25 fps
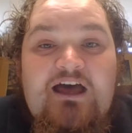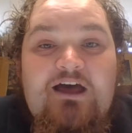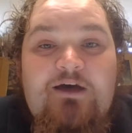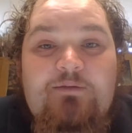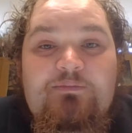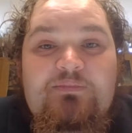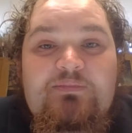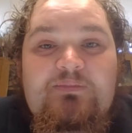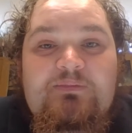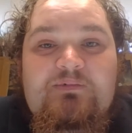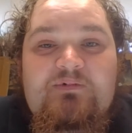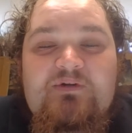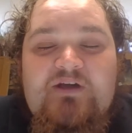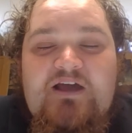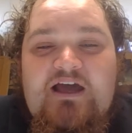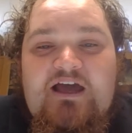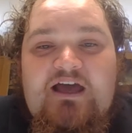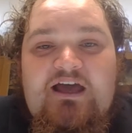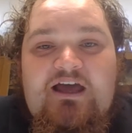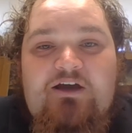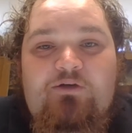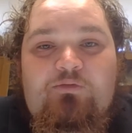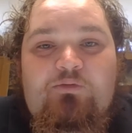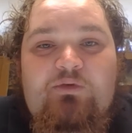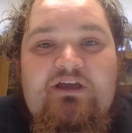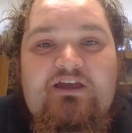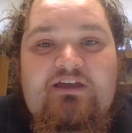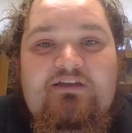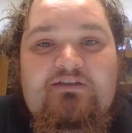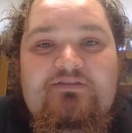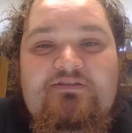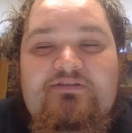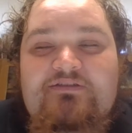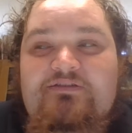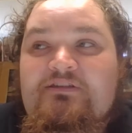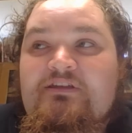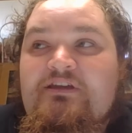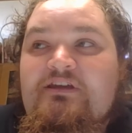up
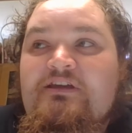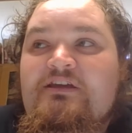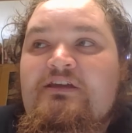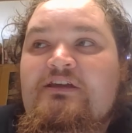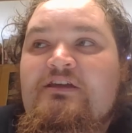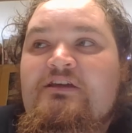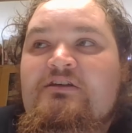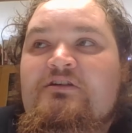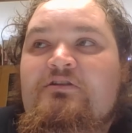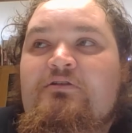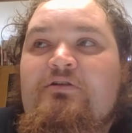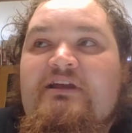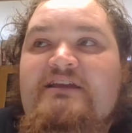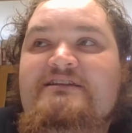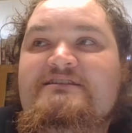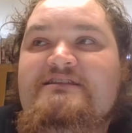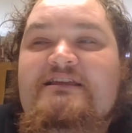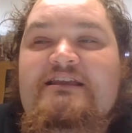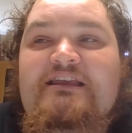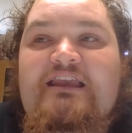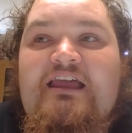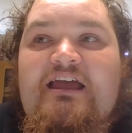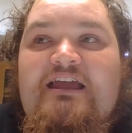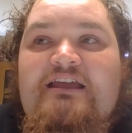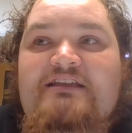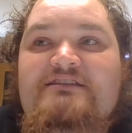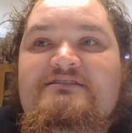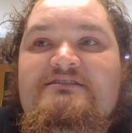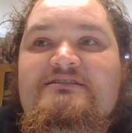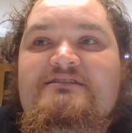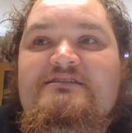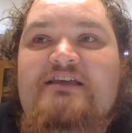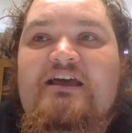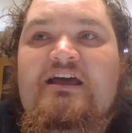with crazy lights.